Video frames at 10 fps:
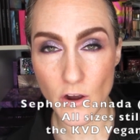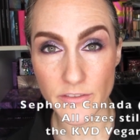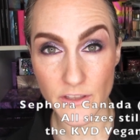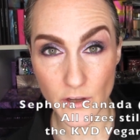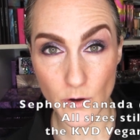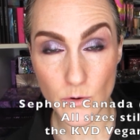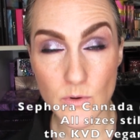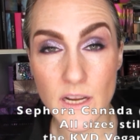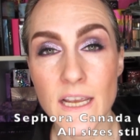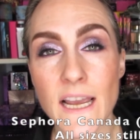on the
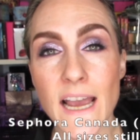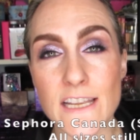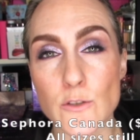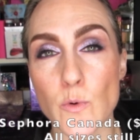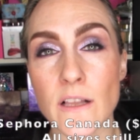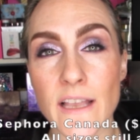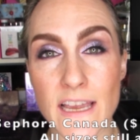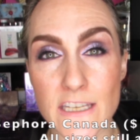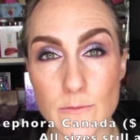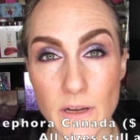go, as well
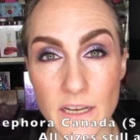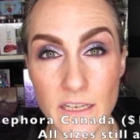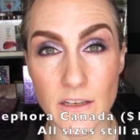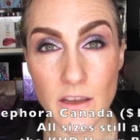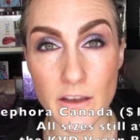as my